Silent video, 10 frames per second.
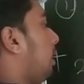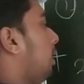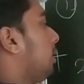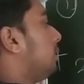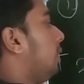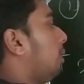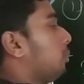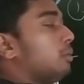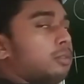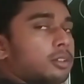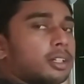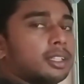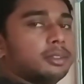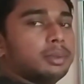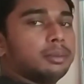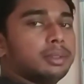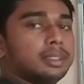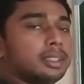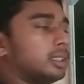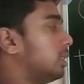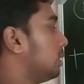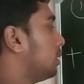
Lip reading: third is the up to 4 decimal places.